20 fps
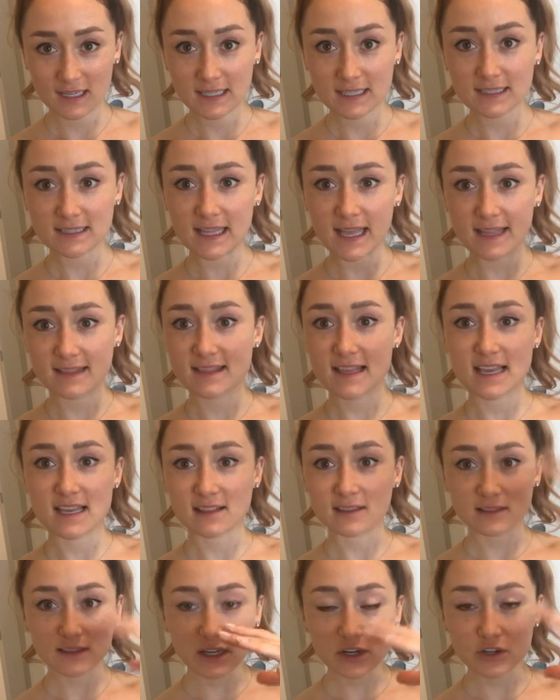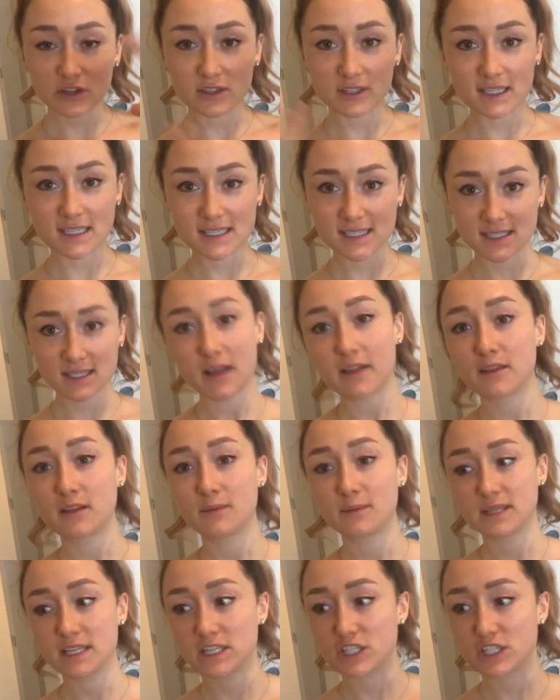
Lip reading: Like, they literally sell them in these